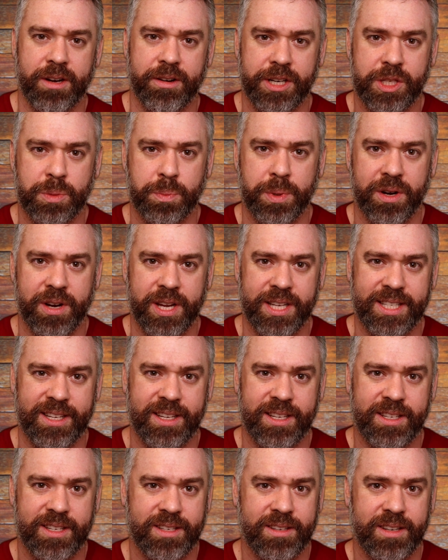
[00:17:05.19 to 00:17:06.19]
their
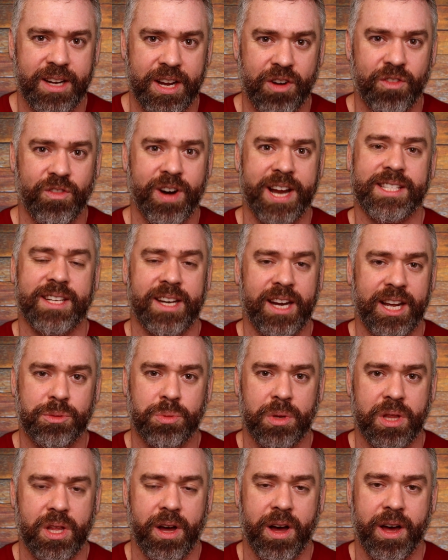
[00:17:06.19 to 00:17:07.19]
experiences, it resonates
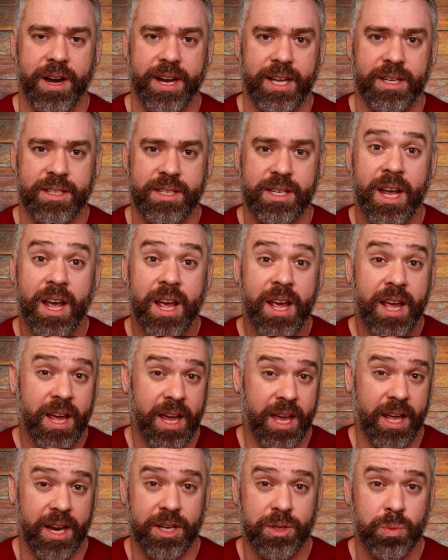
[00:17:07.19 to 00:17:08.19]
with the audience,
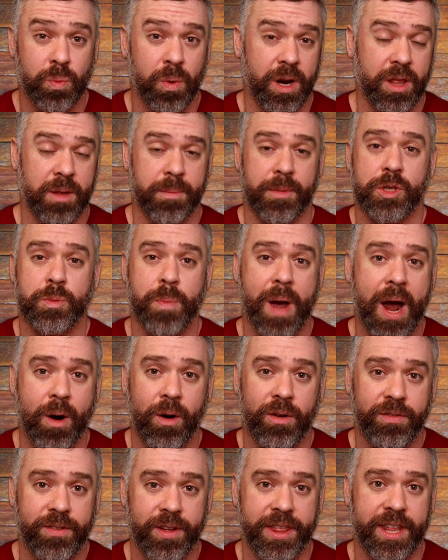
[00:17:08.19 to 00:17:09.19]
and it's one of the most
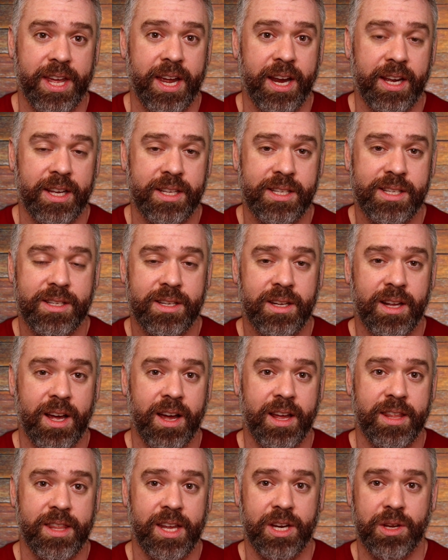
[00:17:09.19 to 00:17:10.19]
powerful things
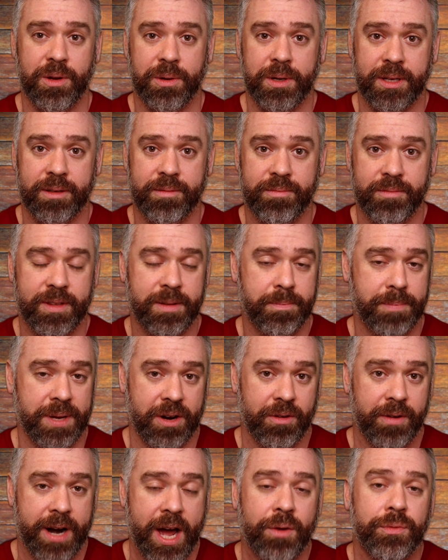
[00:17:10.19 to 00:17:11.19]
that you can be
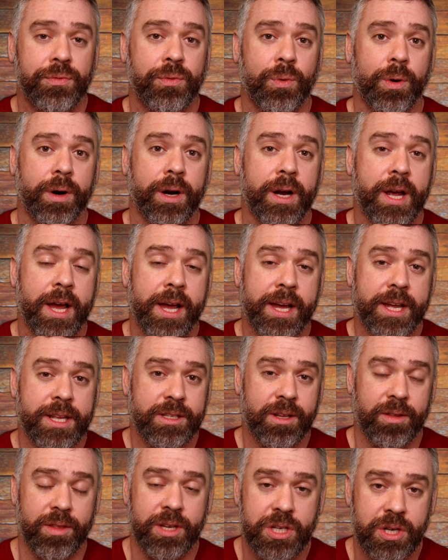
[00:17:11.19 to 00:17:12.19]
around for.
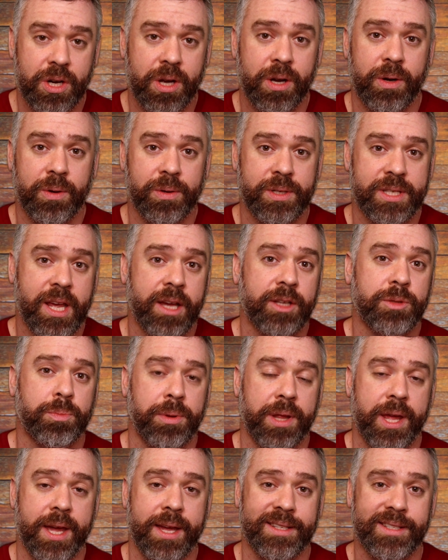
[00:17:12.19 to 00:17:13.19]
So this show takes
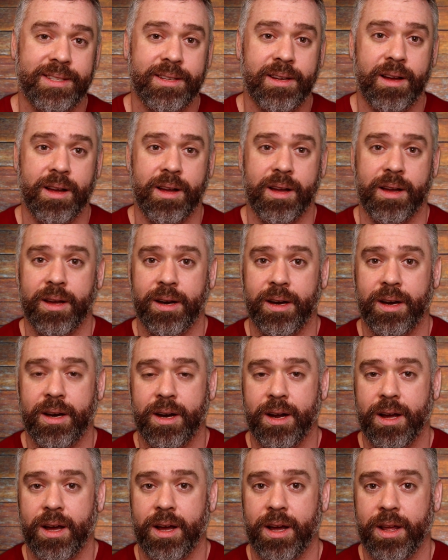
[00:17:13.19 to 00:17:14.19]
place on
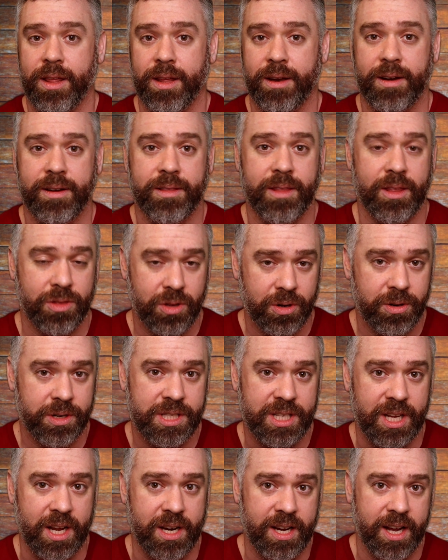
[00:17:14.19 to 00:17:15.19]
the 3rd
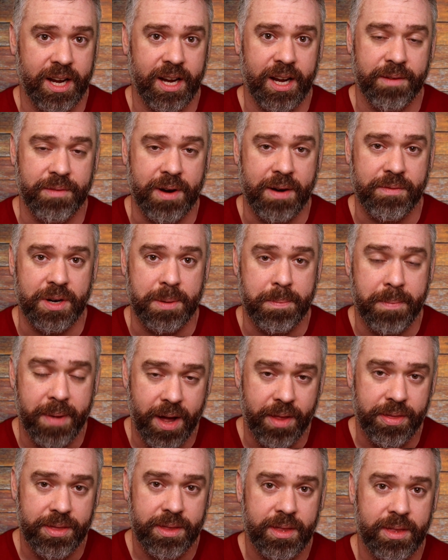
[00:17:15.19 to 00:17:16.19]
Sunday of every
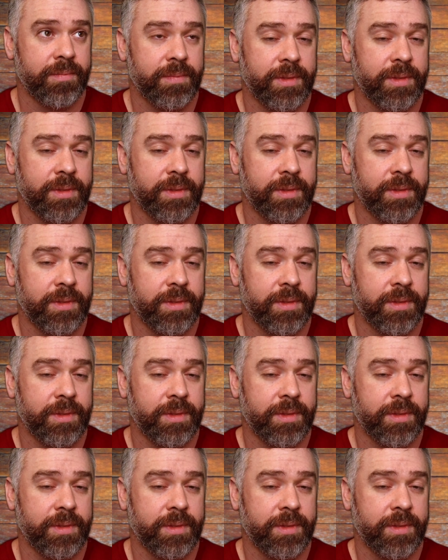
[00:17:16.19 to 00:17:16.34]
month.